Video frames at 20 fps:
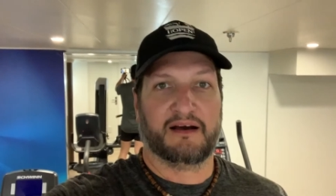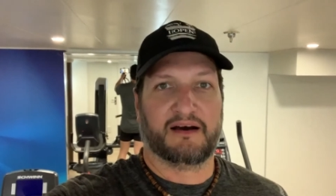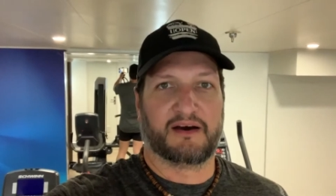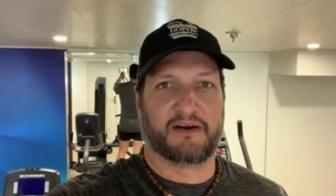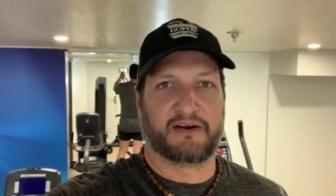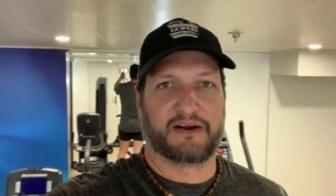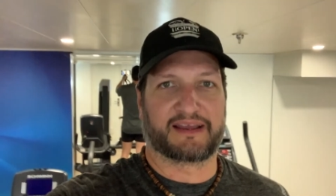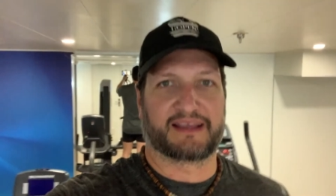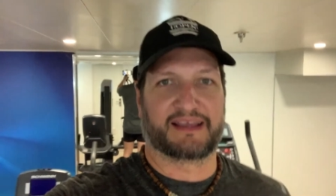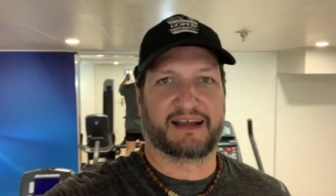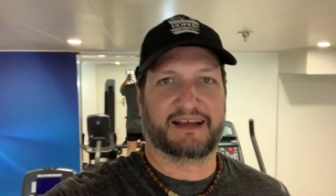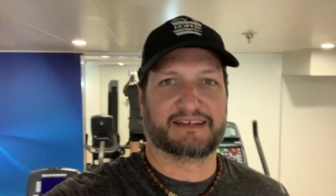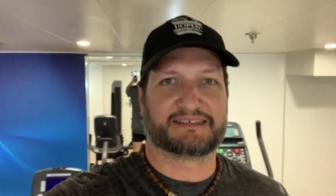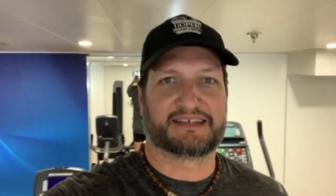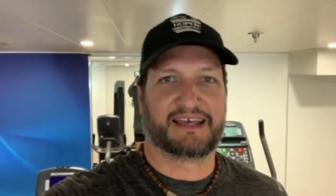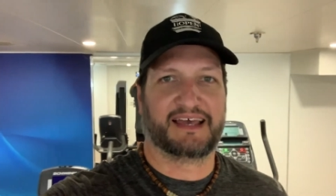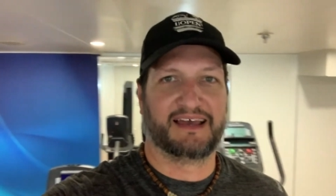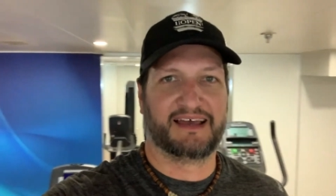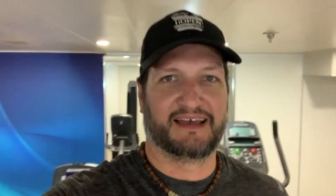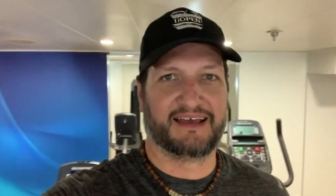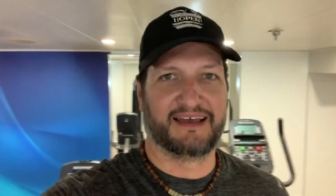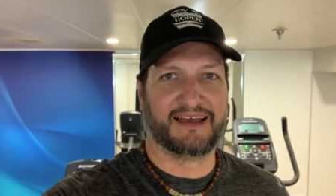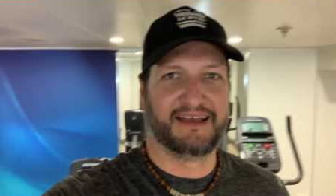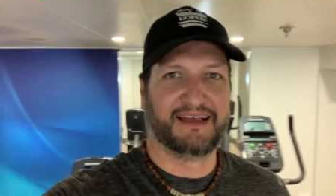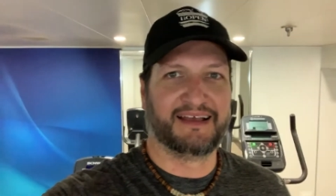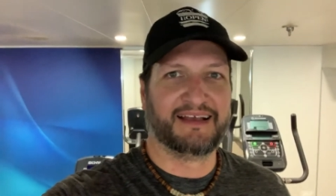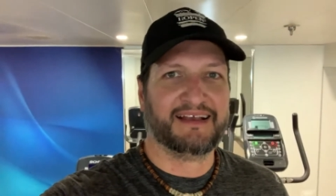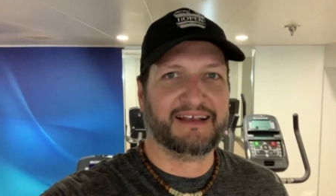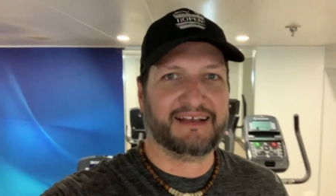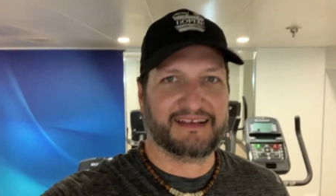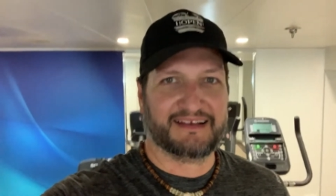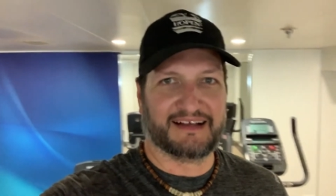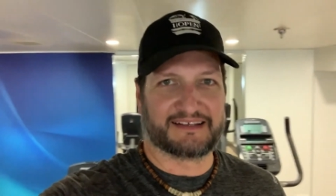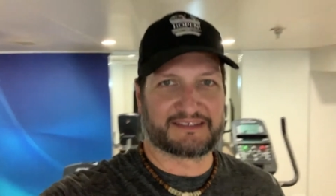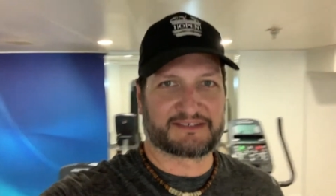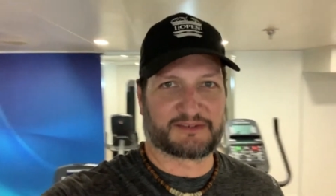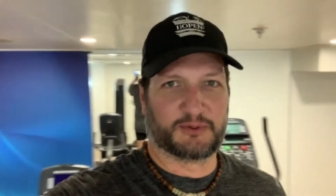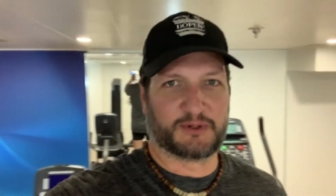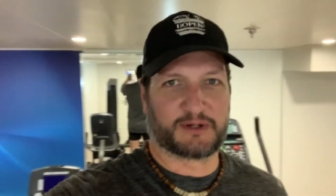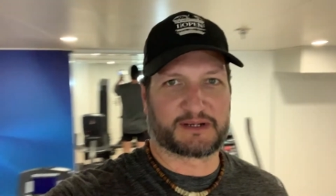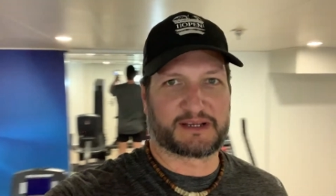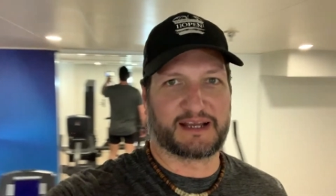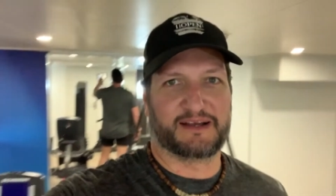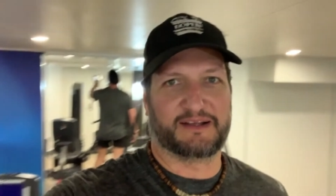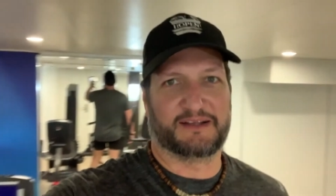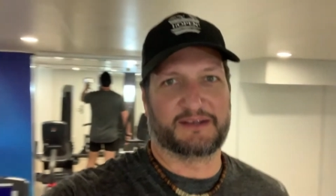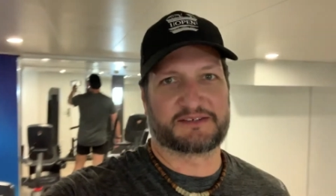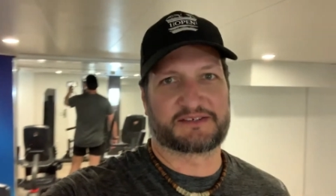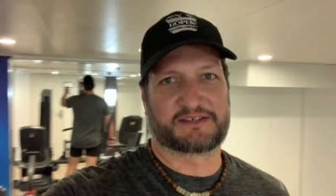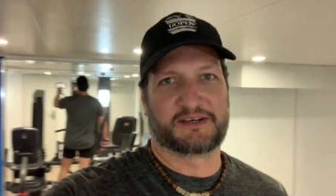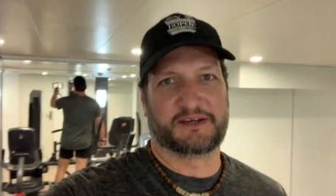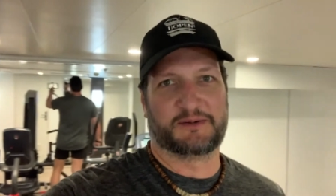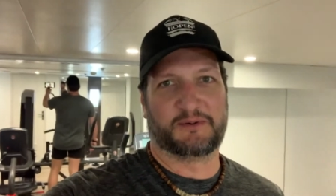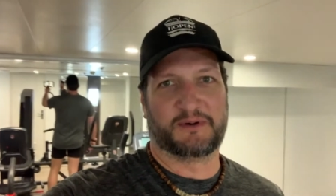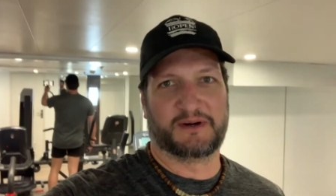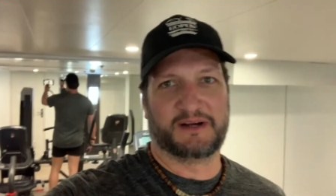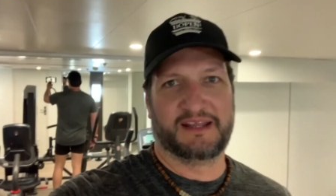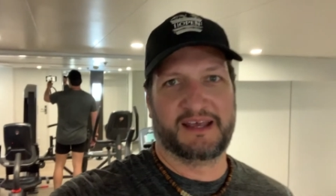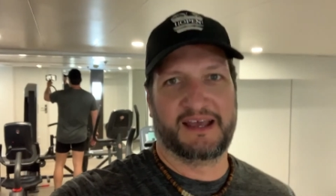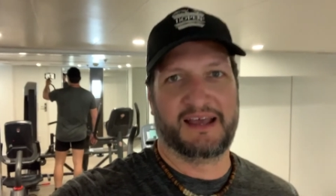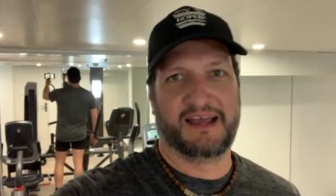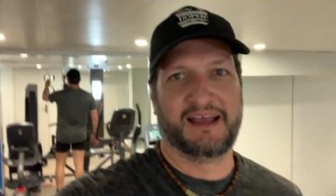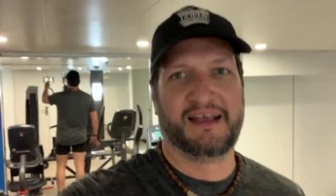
All right guys, that's a workout. That was a good one.